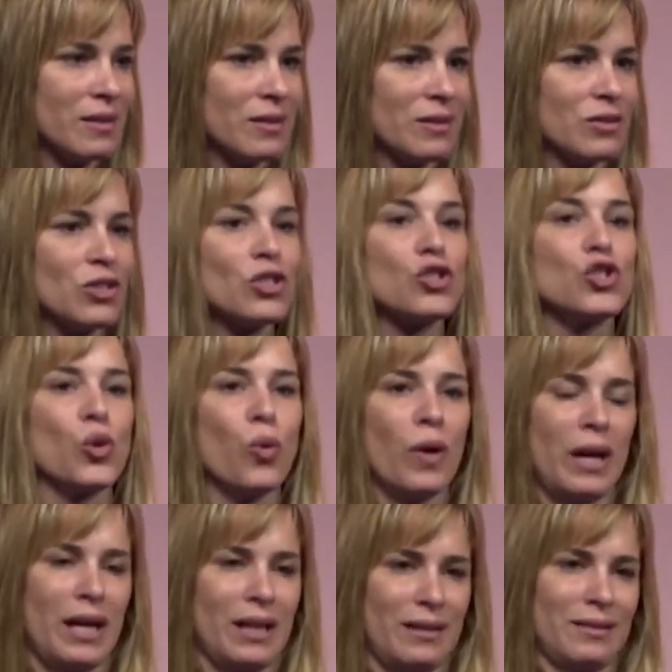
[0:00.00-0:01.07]
to
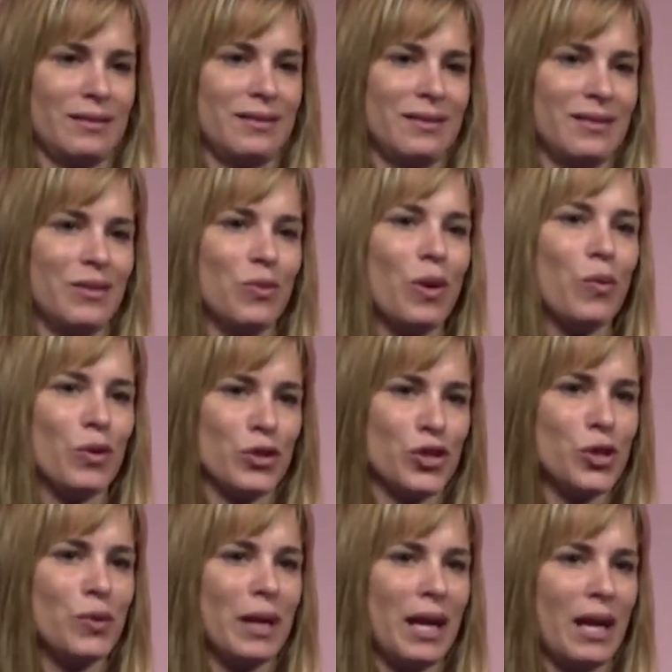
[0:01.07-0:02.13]
join what we're
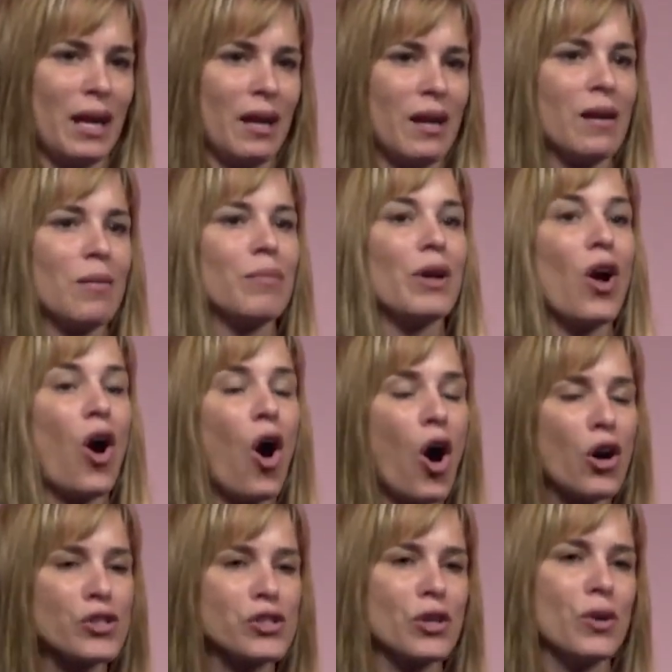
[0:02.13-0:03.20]
doing, but
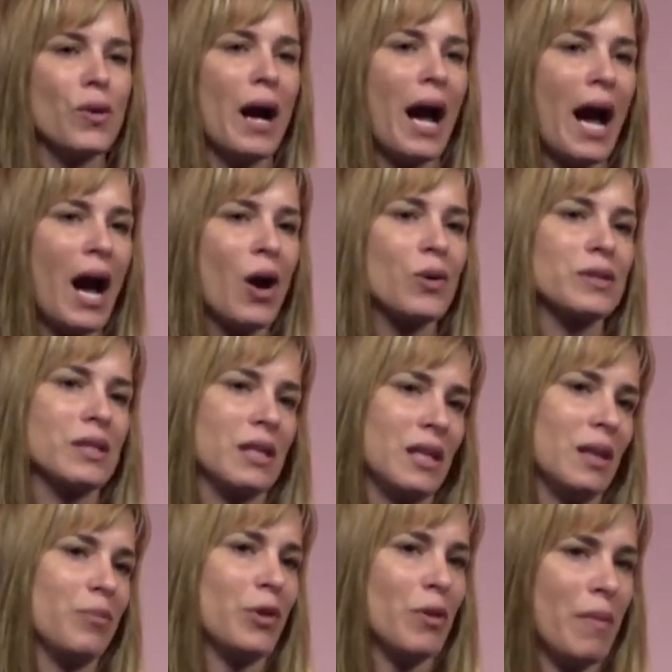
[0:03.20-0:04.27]
also how to
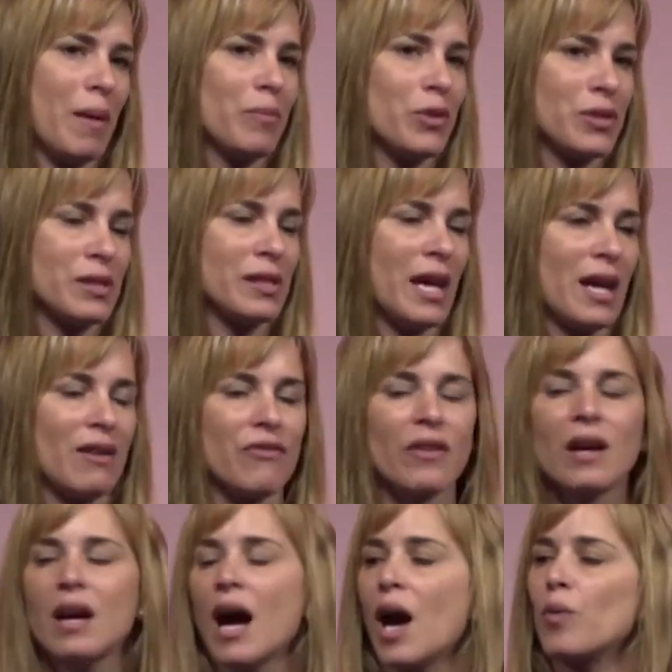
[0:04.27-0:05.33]
keep their members safe.
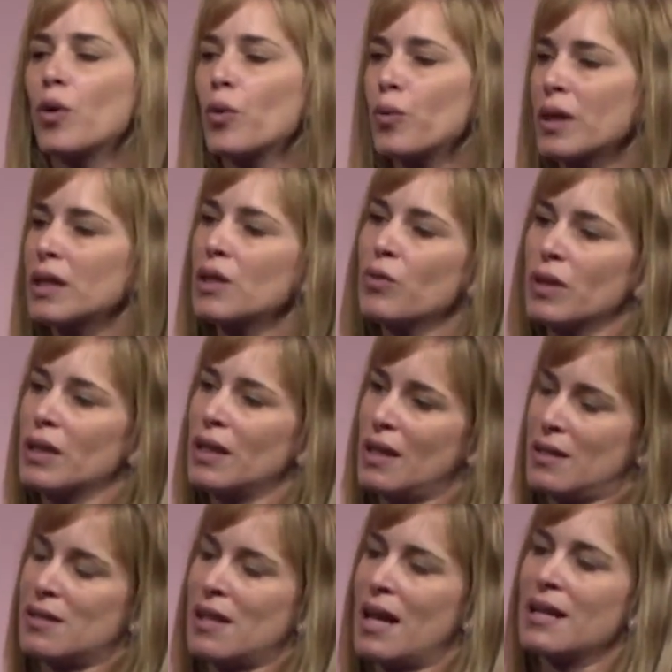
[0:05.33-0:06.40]
And we're really, really
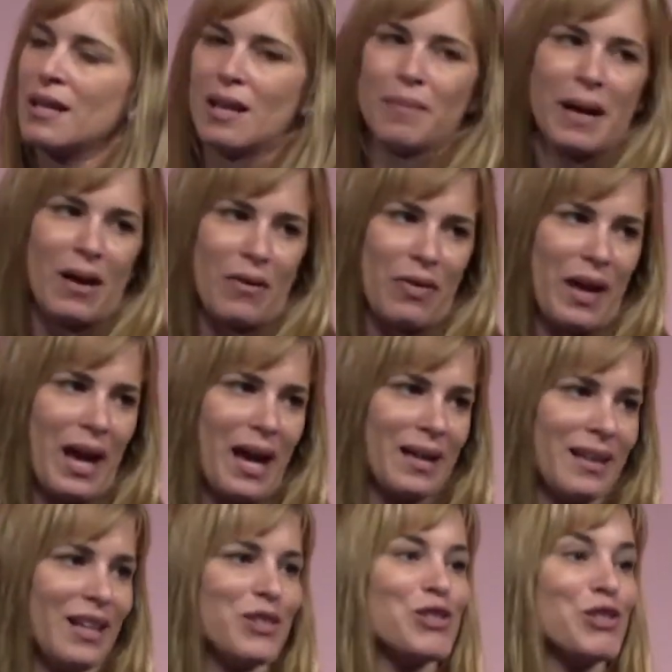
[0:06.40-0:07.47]
excited about that.
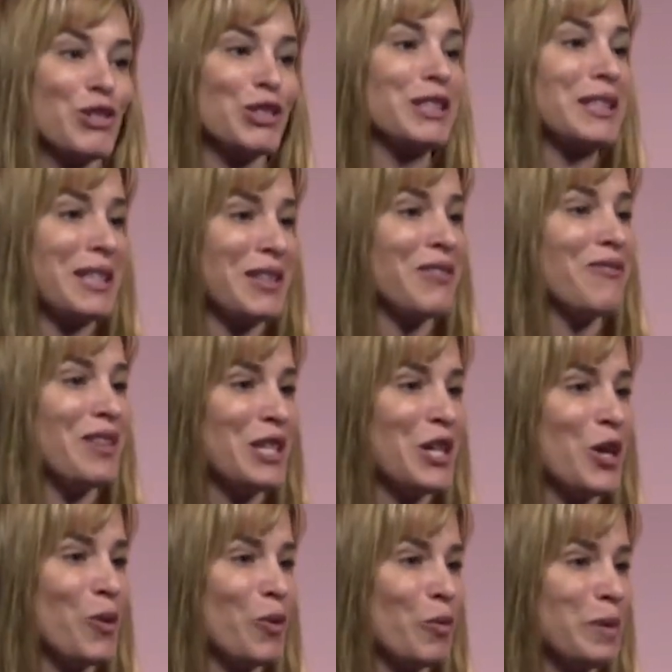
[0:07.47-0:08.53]
And certainly the
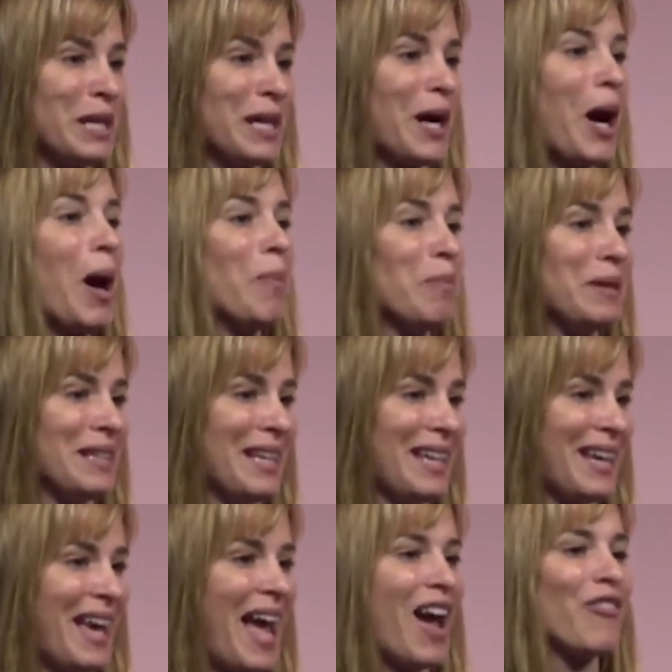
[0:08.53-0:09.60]
video will be
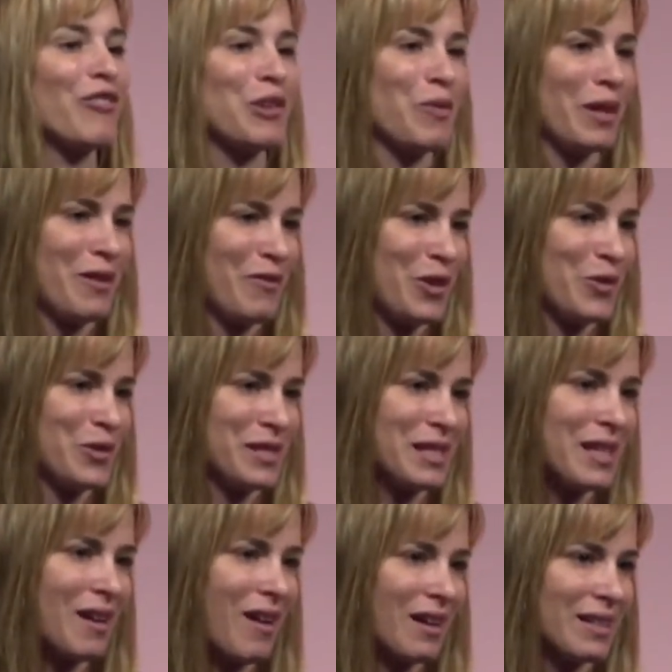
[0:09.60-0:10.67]
accompanying every one of those
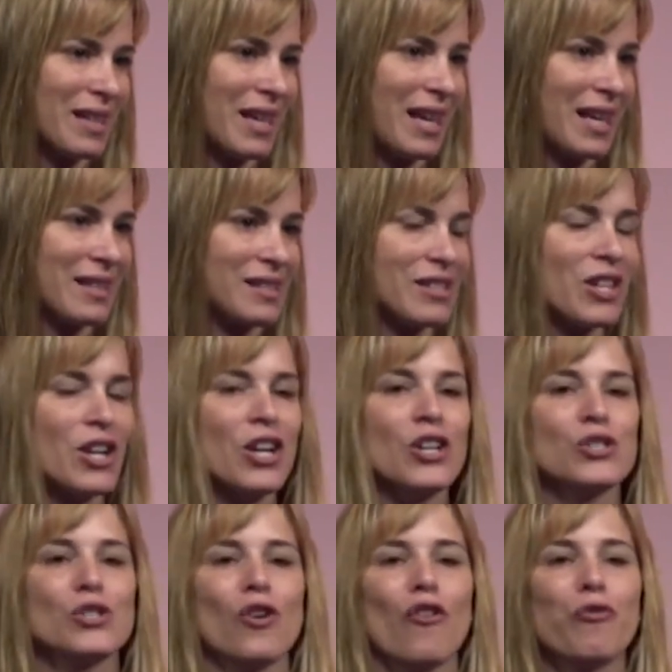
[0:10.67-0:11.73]
decon kits.
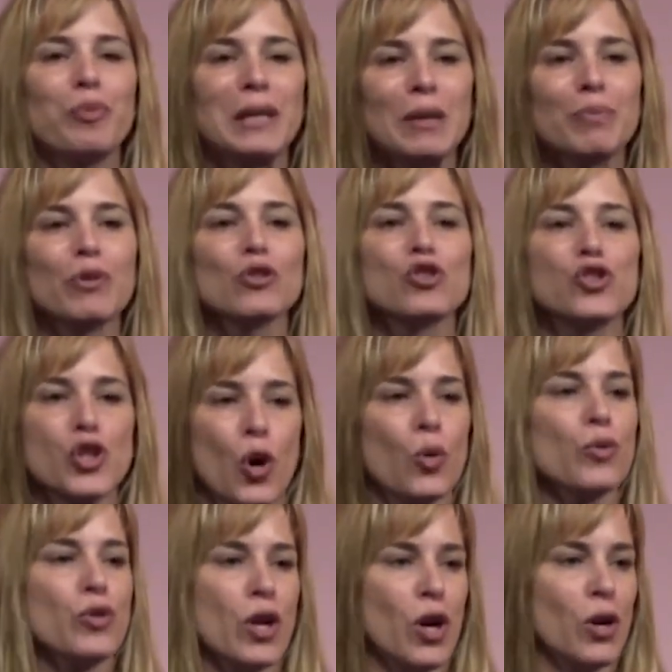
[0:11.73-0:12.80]
So if people don't
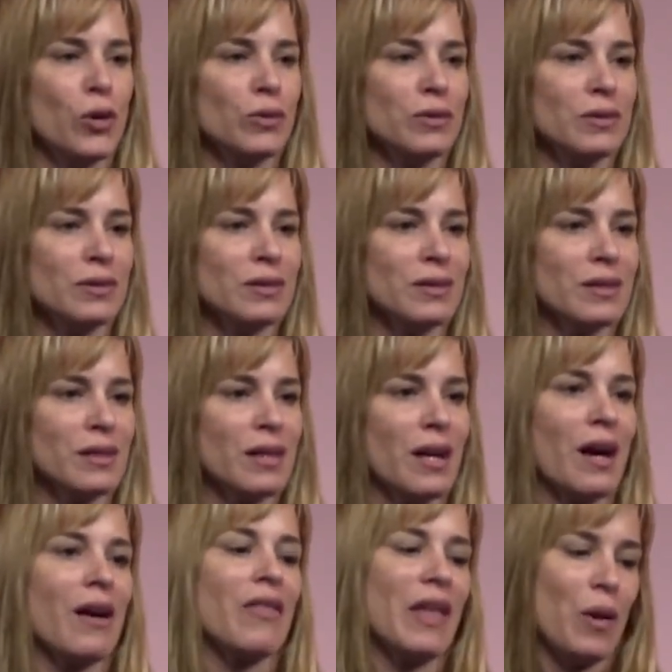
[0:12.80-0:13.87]
know,
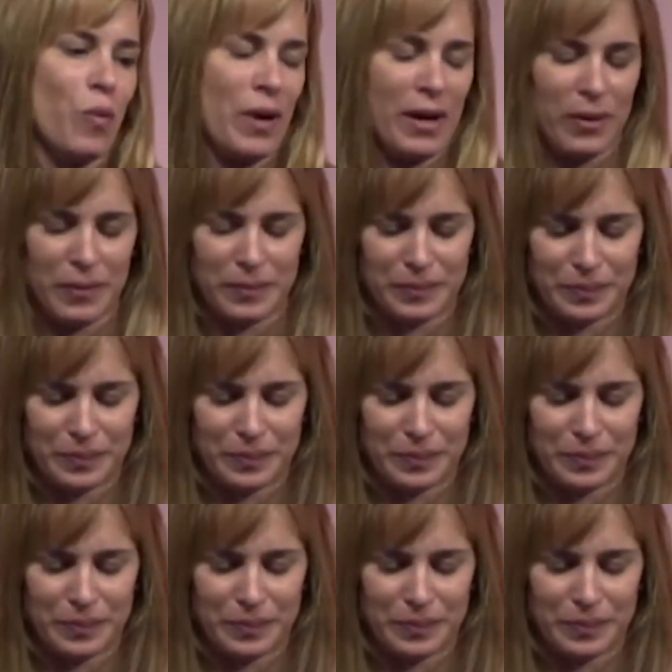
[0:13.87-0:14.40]
they will.